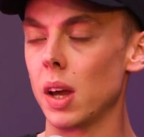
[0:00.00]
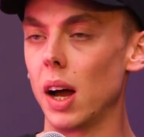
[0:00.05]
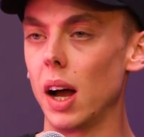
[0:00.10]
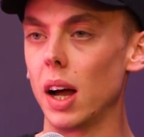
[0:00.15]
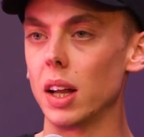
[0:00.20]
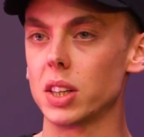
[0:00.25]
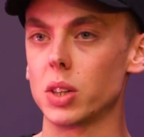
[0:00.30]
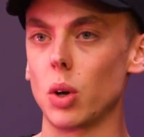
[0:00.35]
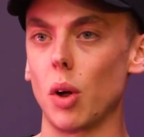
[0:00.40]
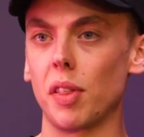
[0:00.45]

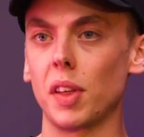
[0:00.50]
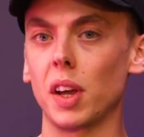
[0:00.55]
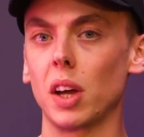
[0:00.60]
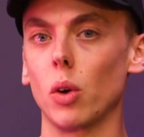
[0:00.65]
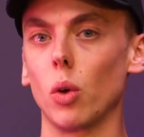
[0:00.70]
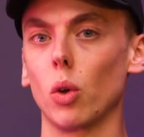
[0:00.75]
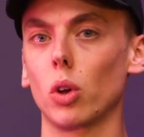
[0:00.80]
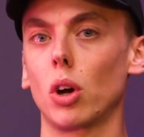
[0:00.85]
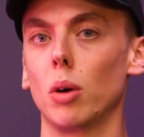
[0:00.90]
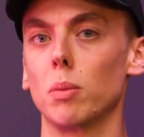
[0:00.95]
And so I think it
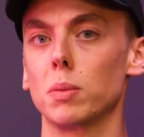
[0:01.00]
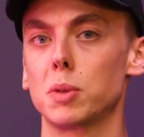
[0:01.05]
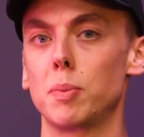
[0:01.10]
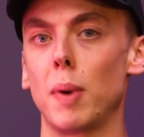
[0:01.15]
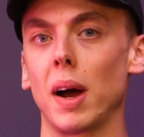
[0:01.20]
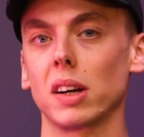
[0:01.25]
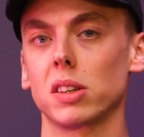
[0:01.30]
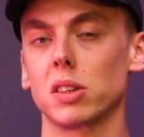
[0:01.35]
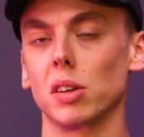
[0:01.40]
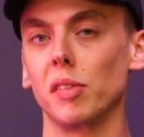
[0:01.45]
all comes
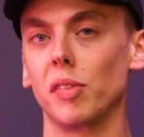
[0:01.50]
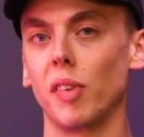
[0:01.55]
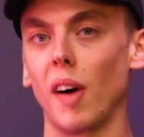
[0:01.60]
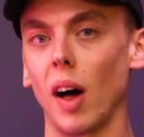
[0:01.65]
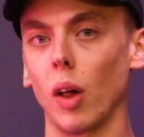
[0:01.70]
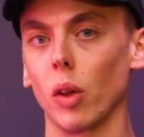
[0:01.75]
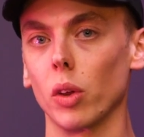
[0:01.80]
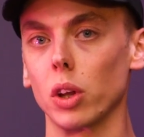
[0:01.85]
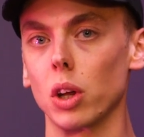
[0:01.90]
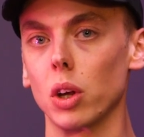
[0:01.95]
back to
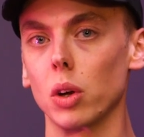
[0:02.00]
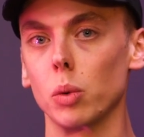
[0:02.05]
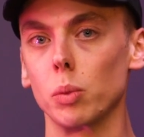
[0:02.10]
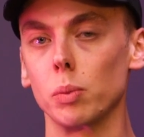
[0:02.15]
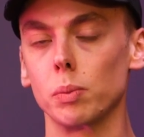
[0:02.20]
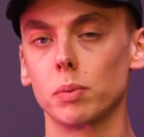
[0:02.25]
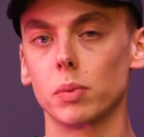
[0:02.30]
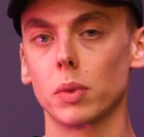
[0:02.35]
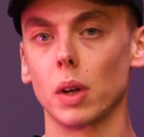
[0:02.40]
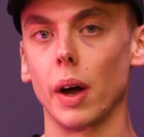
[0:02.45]
value.
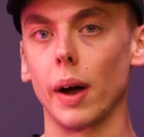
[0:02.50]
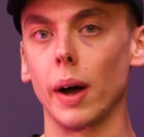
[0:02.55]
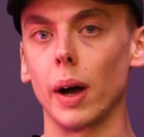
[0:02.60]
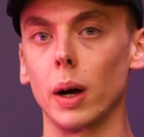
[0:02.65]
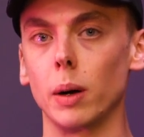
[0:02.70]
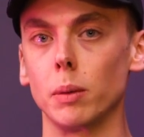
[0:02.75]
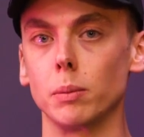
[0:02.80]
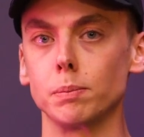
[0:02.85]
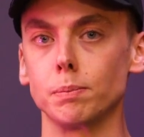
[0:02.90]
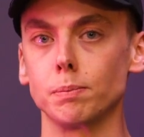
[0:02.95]

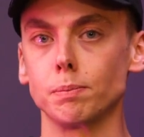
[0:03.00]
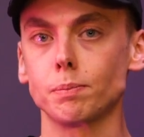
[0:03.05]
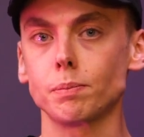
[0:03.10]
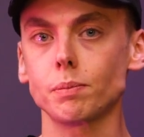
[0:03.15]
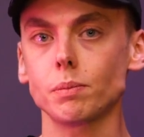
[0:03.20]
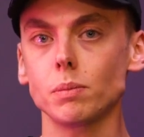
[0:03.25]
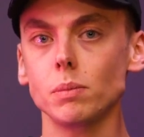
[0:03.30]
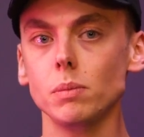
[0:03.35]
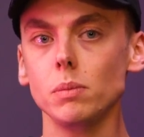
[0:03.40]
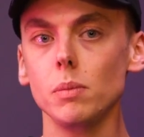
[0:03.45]
And
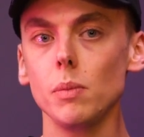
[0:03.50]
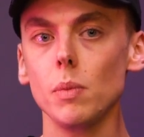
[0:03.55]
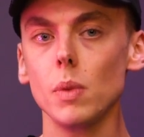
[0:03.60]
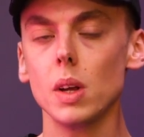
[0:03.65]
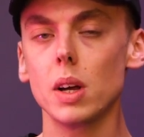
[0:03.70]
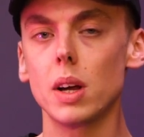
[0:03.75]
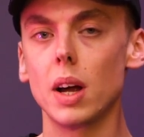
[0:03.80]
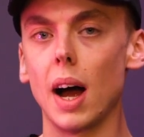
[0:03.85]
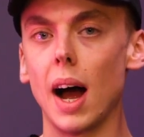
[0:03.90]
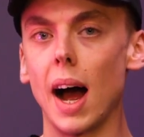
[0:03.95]

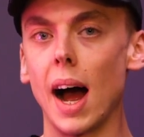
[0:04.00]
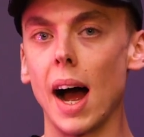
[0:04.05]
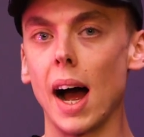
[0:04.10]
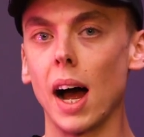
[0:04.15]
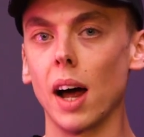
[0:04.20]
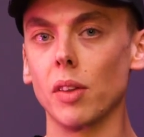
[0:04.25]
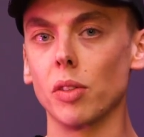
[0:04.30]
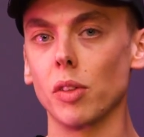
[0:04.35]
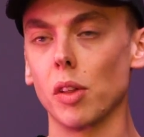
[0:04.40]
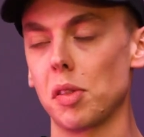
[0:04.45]

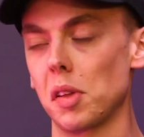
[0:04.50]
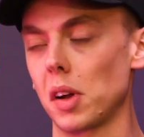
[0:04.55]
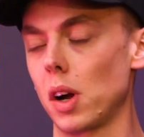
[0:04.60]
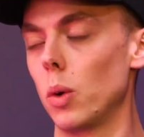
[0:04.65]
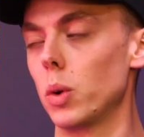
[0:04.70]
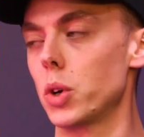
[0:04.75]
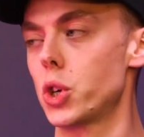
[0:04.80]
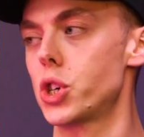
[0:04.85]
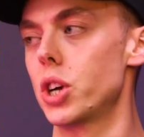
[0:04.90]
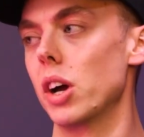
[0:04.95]
the thing I
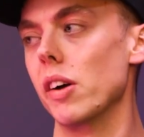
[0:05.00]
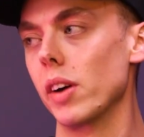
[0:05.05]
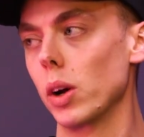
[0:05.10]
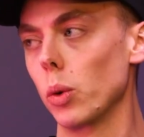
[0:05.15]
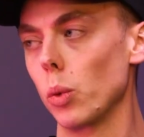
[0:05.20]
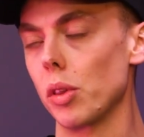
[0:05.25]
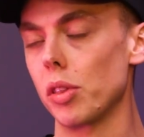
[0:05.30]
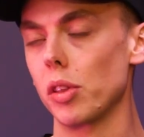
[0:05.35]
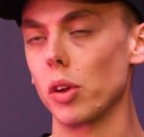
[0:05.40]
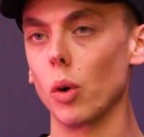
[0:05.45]
was sharing
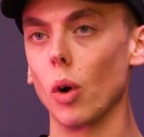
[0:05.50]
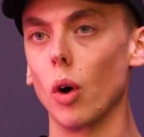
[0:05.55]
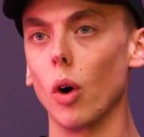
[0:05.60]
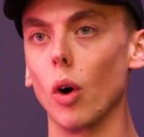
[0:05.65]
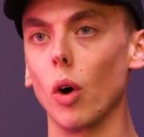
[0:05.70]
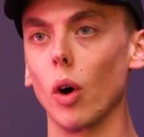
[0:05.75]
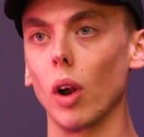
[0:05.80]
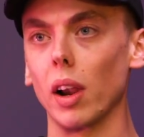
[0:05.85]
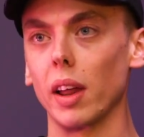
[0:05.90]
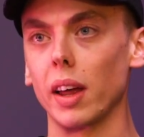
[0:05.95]
with you
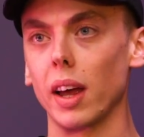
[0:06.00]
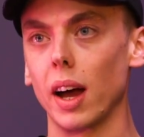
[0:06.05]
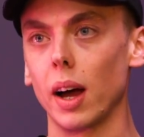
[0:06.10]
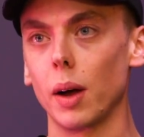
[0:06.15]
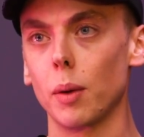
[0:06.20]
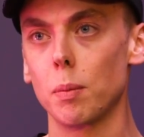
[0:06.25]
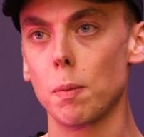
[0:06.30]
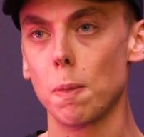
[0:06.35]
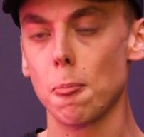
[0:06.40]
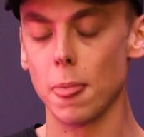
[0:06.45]
earlier,
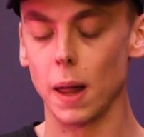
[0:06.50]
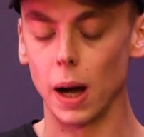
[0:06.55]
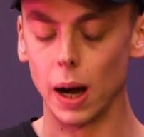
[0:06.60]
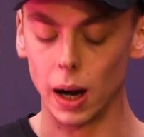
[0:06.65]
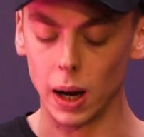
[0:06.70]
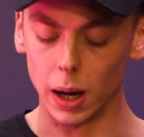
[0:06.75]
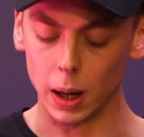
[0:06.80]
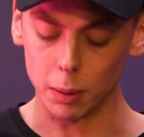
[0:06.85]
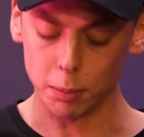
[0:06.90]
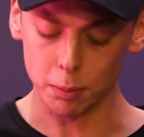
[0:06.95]

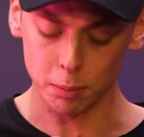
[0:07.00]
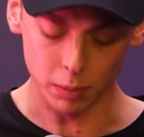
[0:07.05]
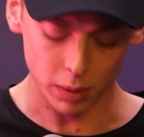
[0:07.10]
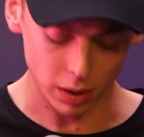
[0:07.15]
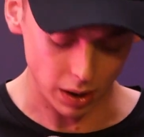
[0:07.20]
and